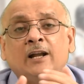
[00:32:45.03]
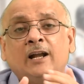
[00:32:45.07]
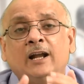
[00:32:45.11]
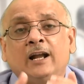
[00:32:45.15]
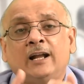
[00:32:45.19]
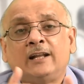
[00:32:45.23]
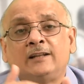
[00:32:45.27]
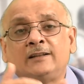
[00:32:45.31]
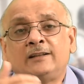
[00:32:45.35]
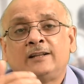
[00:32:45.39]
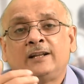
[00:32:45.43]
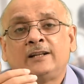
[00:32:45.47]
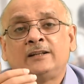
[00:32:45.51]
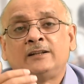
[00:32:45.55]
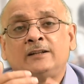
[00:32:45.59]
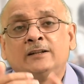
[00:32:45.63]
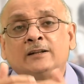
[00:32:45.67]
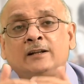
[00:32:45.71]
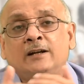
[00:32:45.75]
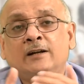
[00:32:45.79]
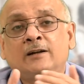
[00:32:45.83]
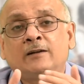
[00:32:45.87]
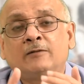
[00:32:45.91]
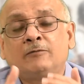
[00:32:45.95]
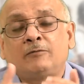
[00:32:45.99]
and then
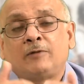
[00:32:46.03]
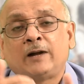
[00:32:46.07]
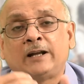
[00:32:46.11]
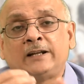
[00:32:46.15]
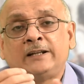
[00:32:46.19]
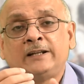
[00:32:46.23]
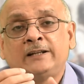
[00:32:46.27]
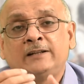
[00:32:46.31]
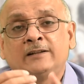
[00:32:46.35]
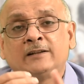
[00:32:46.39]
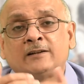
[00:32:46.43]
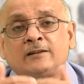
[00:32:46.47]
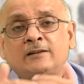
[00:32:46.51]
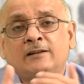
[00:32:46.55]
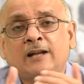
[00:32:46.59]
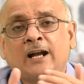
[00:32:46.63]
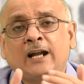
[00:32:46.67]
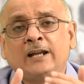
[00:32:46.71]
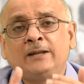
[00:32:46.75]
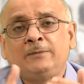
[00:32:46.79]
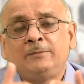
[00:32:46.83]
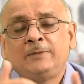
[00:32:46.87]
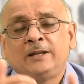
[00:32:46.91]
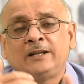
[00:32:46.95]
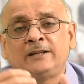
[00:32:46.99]
finding the
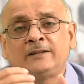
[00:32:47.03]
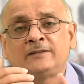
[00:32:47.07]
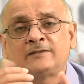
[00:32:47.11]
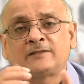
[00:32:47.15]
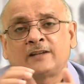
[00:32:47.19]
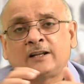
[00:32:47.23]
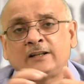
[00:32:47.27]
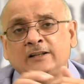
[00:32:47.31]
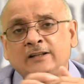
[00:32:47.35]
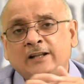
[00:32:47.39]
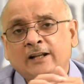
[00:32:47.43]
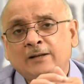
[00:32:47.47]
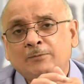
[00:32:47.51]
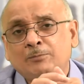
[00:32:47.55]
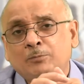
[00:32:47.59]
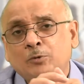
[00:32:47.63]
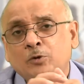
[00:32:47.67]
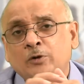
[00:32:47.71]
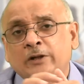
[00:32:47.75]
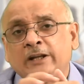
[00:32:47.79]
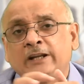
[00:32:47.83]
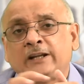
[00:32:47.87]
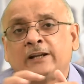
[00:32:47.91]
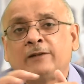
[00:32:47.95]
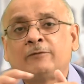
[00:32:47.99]
timings, and then
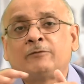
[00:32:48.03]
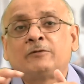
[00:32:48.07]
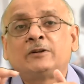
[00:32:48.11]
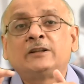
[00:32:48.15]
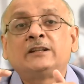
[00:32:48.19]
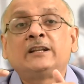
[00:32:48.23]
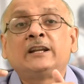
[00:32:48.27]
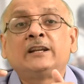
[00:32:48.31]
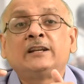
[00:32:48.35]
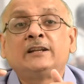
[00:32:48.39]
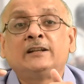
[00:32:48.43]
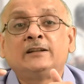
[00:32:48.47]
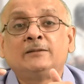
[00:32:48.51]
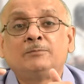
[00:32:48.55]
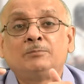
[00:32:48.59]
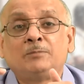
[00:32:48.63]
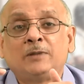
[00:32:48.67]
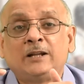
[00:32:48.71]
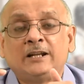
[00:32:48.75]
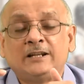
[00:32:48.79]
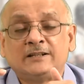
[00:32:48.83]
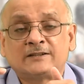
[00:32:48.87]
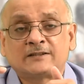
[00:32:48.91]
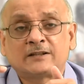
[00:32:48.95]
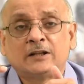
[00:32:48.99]
putting everything in
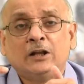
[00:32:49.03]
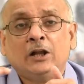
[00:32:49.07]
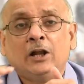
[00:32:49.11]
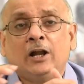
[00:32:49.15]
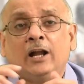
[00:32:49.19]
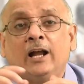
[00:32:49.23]
place.